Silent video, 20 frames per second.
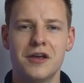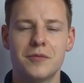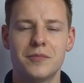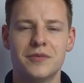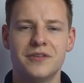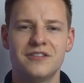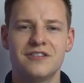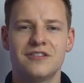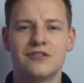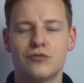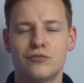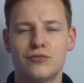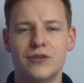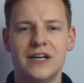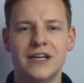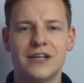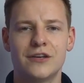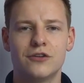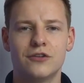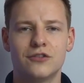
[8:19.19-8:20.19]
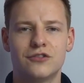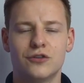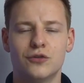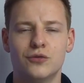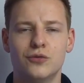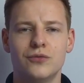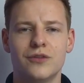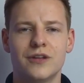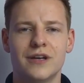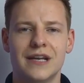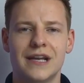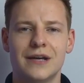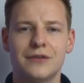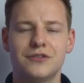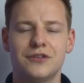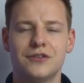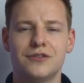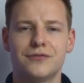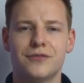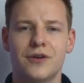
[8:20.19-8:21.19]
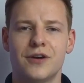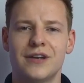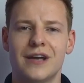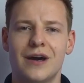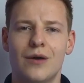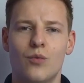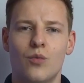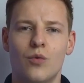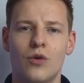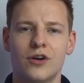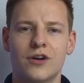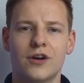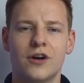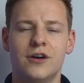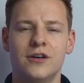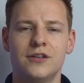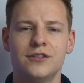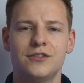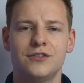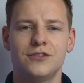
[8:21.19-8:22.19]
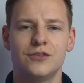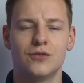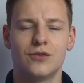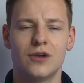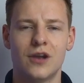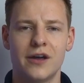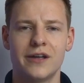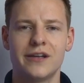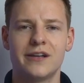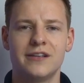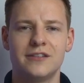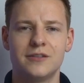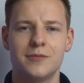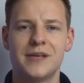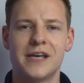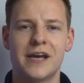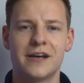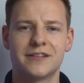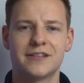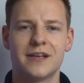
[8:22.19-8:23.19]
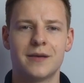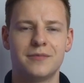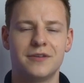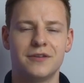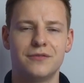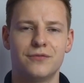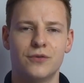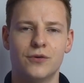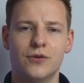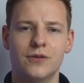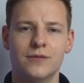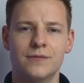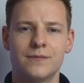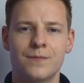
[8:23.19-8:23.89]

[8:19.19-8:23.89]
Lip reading: but this is a really good tool that allows you to find out what cards you're likely to be accepted for.